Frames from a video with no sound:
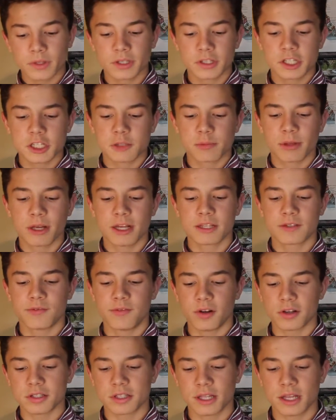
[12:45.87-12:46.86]
displays
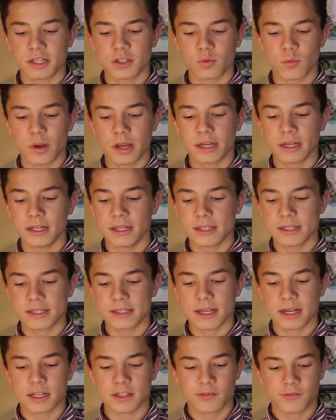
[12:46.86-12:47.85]
fossilized winged
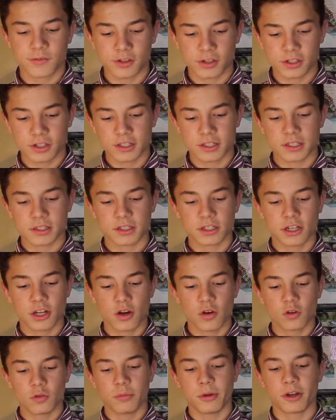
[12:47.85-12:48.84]
insects, ferns, and
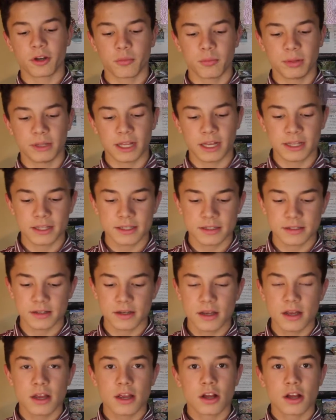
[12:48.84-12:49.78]
cone-bearing plants,